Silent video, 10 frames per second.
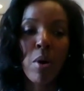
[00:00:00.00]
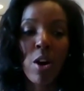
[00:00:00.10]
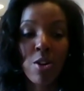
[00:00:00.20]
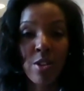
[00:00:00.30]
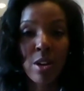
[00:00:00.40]

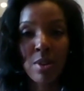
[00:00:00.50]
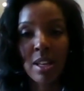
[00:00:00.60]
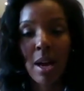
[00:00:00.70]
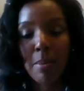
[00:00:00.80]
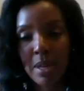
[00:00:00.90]
partnering with
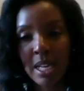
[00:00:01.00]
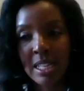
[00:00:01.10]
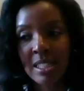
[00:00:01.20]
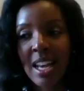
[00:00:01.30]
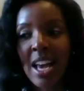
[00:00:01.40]

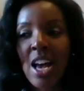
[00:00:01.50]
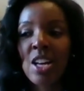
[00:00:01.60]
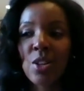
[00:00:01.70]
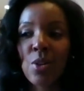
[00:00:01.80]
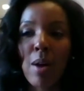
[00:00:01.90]
companies
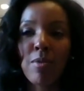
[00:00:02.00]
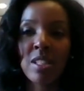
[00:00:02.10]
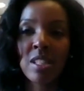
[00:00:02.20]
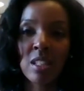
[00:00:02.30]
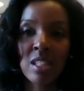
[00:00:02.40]
to help
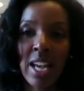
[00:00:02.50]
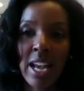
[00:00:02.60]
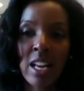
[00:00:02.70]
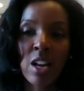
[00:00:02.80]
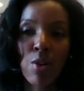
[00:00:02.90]

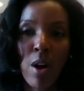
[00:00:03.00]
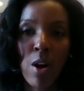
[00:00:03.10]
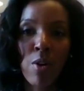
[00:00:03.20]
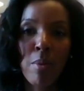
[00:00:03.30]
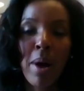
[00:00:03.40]
facilitate and
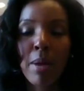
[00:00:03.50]
grow a